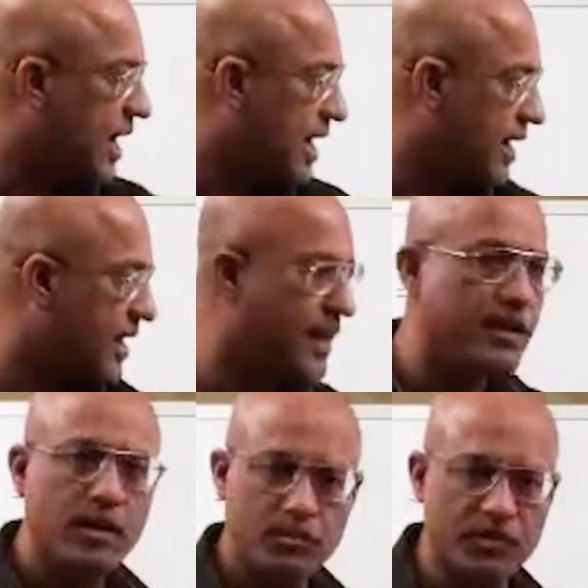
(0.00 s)
RNA
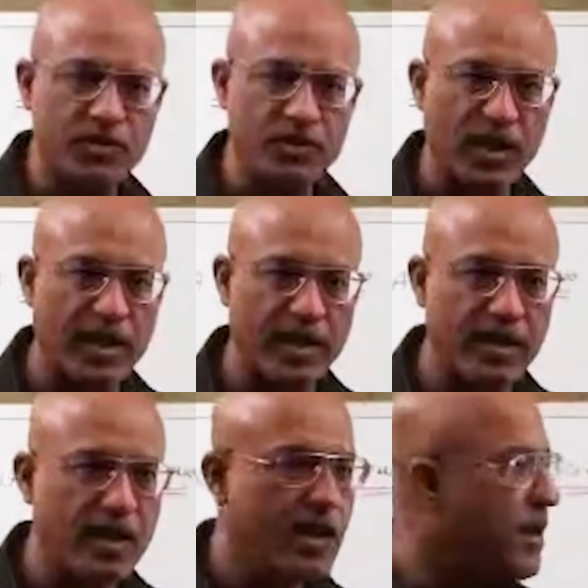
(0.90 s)
and messenger
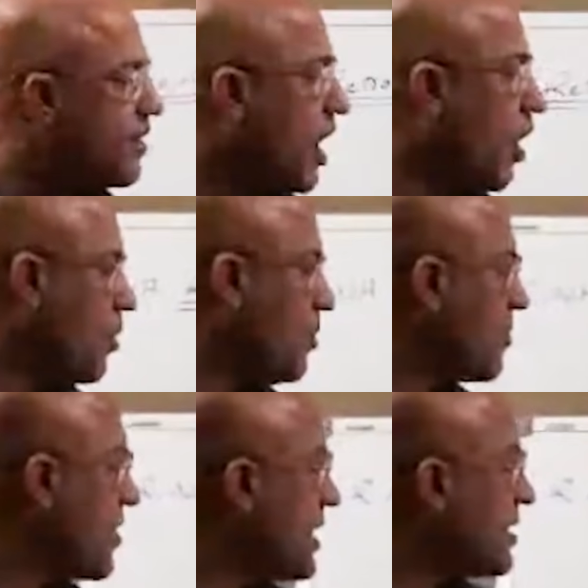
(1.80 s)
RNA. Now,
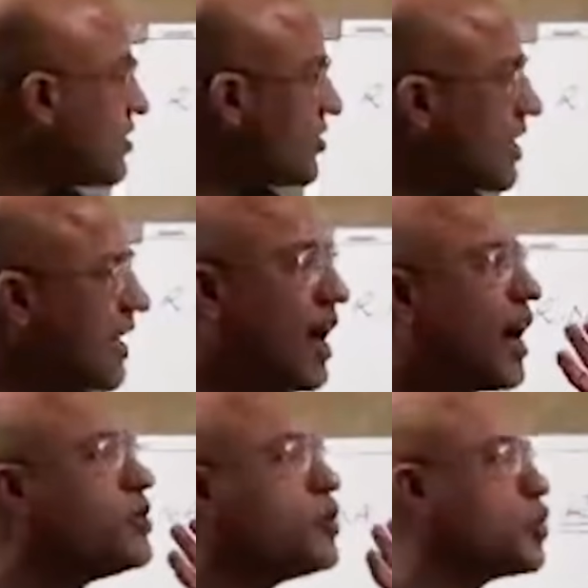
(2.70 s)
this is an
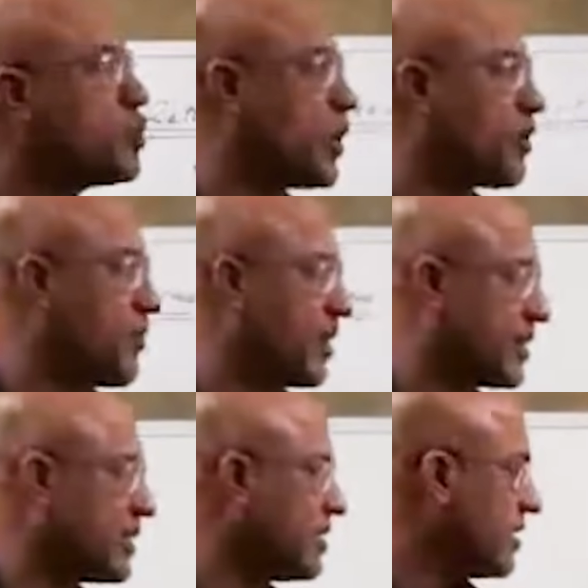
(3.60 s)
unusual
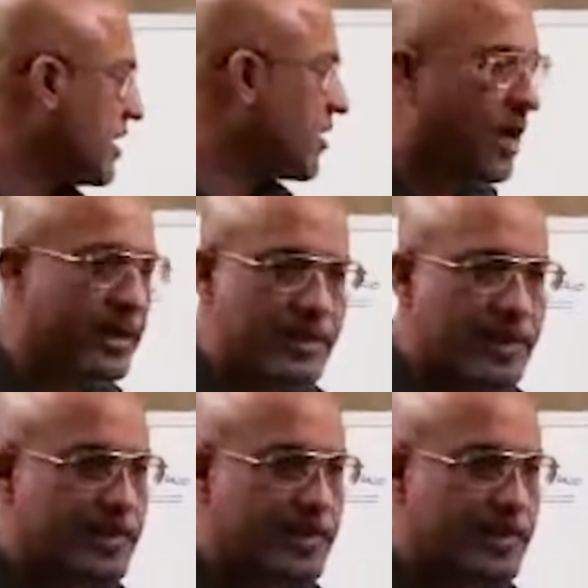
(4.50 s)
function, right?